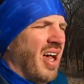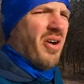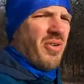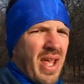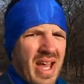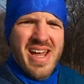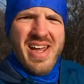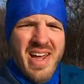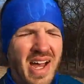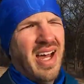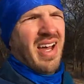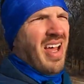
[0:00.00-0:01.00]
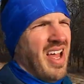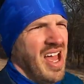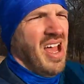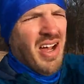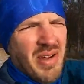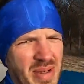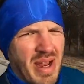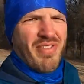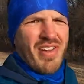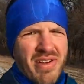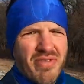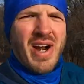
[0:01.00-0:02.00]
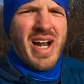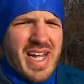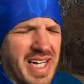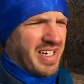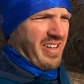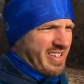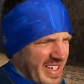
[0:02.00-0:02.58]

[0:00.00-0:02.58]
Okay, I'm definitely running into the